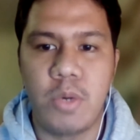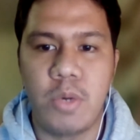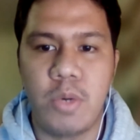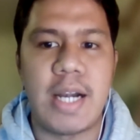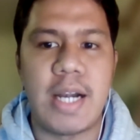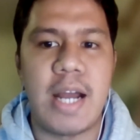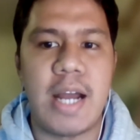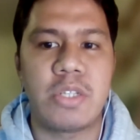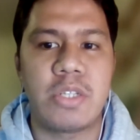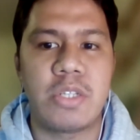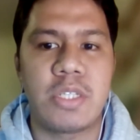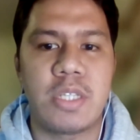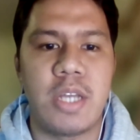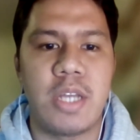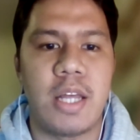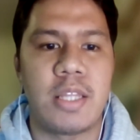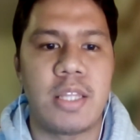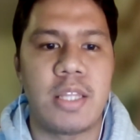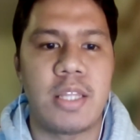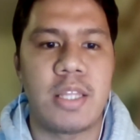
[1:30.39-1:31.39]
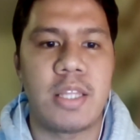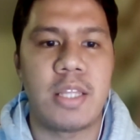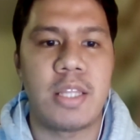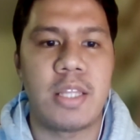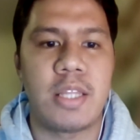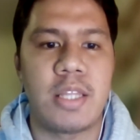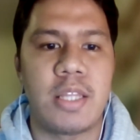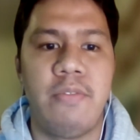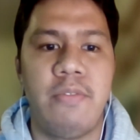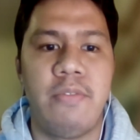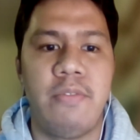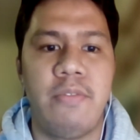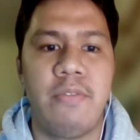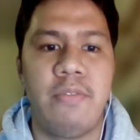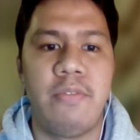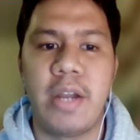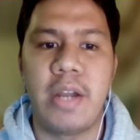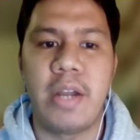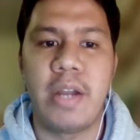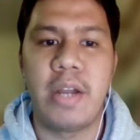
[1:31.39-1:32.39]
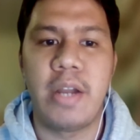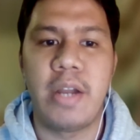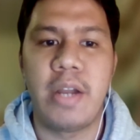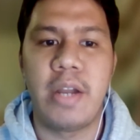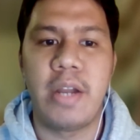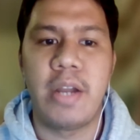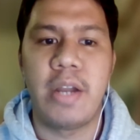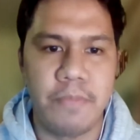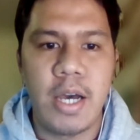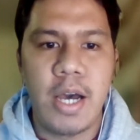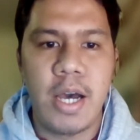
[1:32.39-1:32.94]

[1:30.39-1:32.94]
was aroused at a very young age.